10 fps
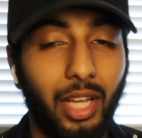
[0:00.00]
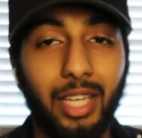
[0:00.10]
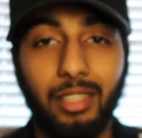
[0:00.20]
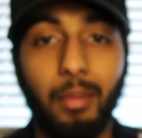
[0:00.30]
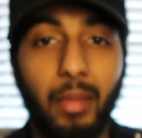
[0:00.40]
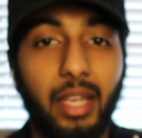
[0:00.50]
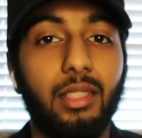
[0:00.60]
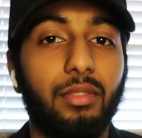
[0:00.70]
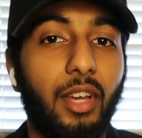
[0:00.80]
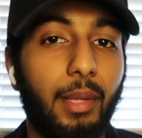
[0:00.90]
I need to make
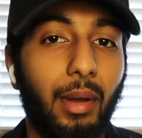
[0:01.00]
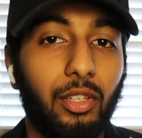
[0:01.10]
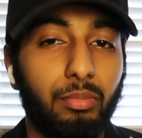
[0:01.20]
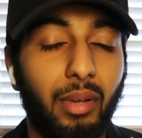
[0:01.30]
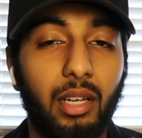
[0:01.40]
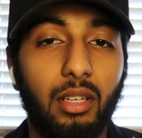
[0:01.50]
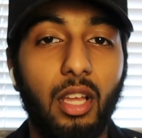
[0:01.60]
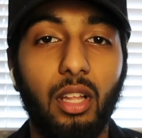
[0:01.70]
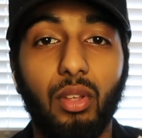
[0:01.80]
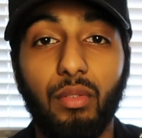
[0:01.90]
this £30 back.
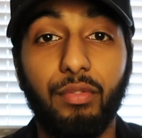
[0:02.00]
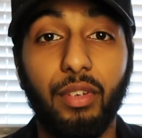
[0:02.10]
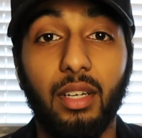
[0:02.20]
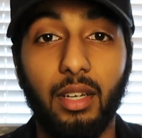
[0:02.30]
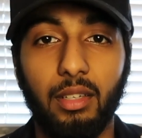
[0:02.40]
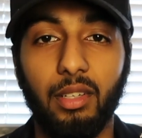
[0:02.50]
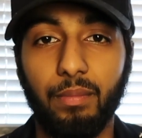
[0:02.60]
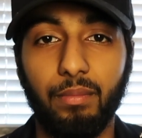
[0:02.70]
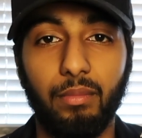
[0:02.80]
Don't think like that.